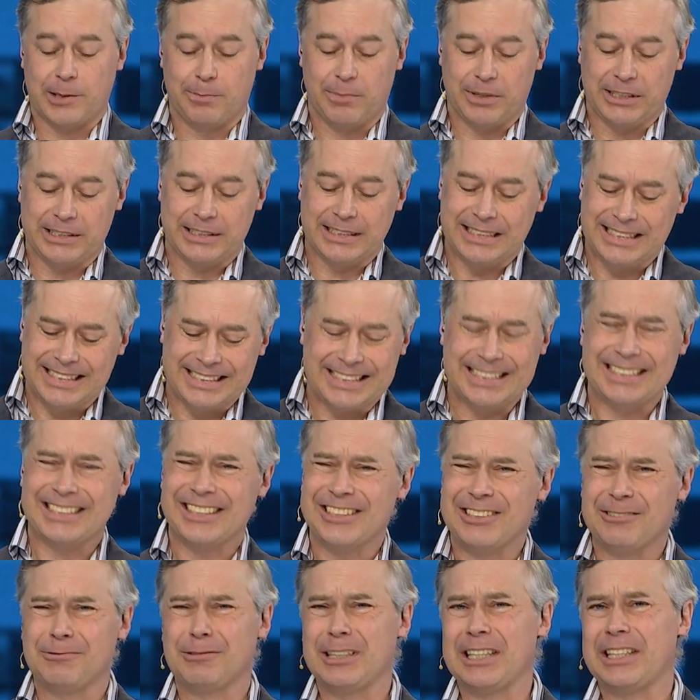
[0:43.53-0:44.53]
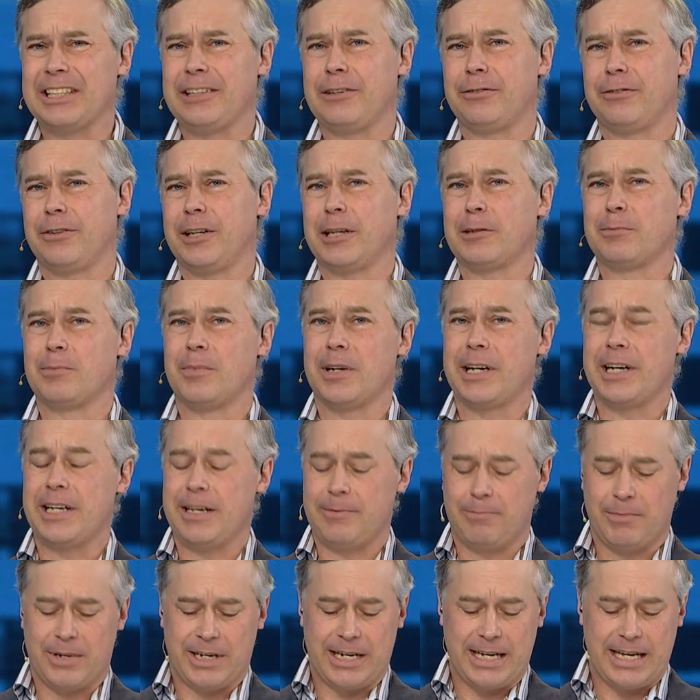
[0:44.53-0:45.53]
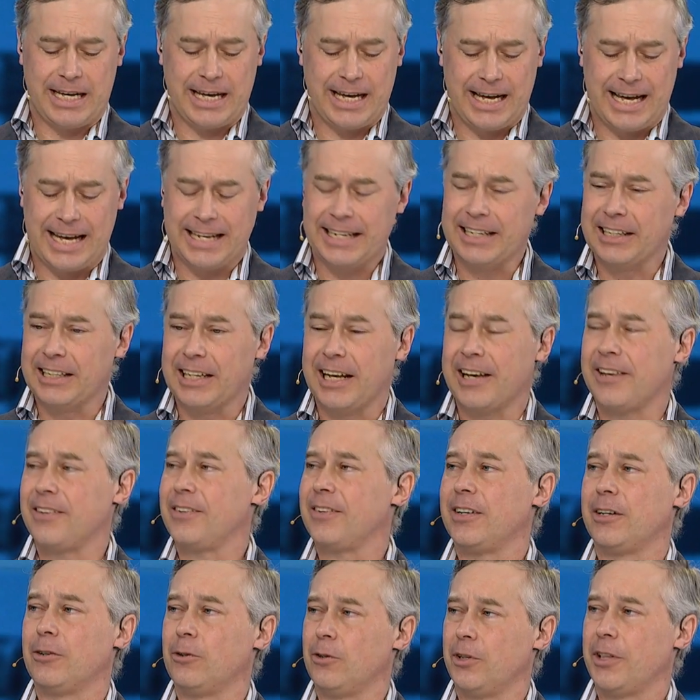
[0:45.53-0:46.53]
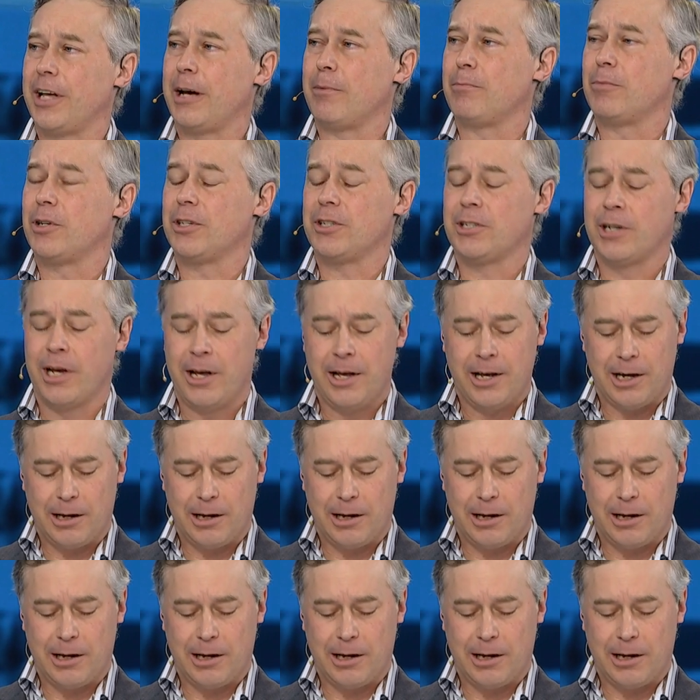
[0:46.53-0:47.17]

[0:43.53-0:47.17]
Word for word: But it doesn't really affect my my uh, analyzing all that much.